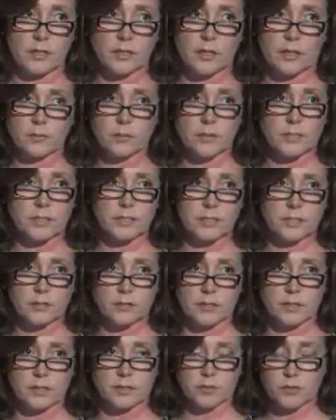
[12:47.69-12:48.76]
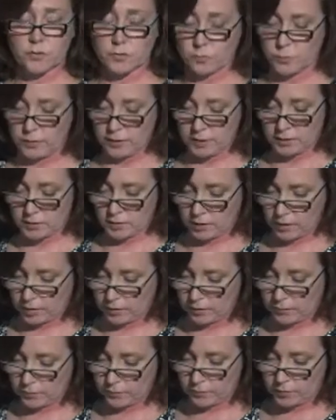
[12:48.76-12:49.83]
They were endearing, sweet
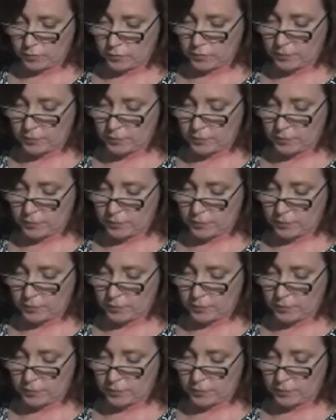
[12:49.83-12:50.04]
um,